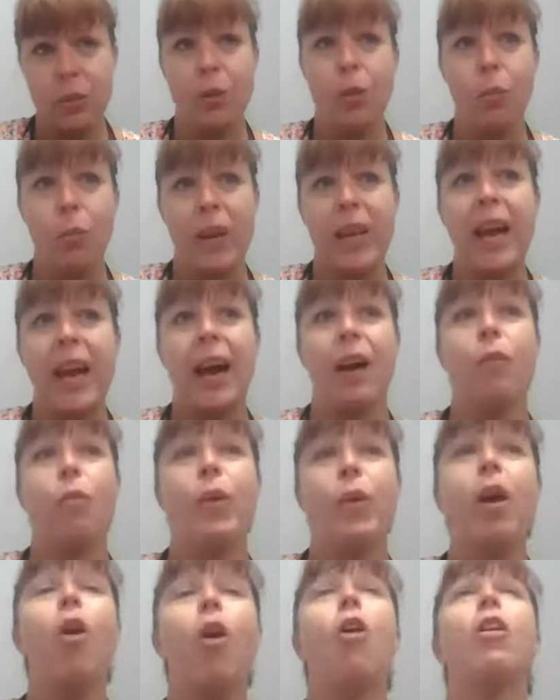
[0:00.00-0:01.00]
we
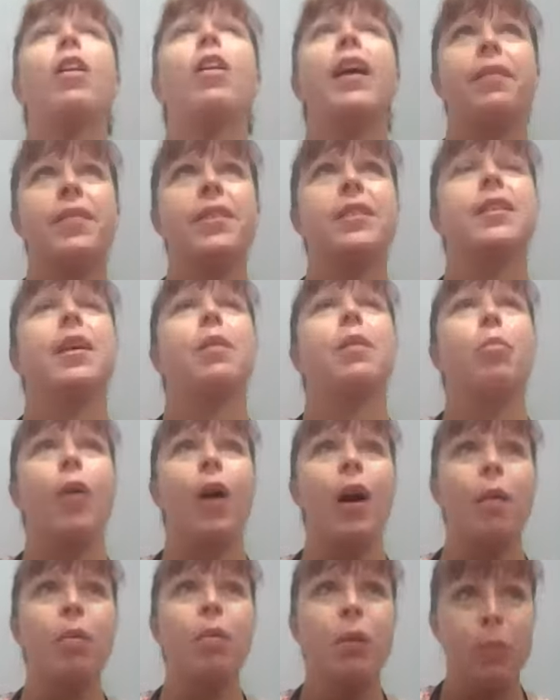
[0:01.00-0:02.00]
all have the same
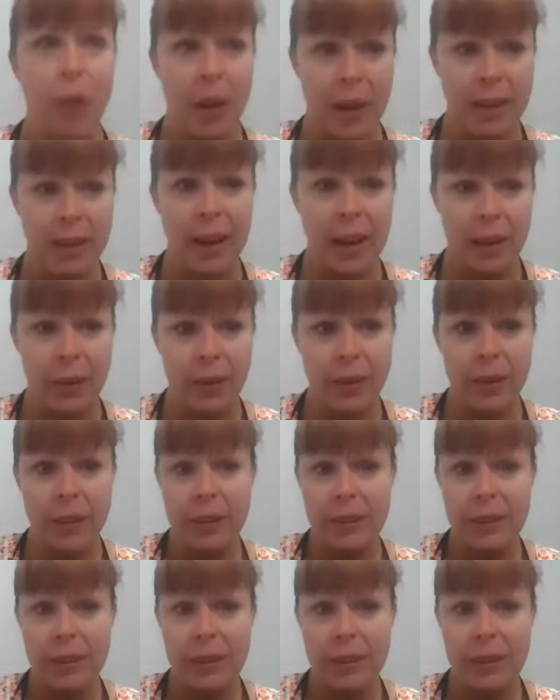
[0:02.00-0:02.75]
problem right now.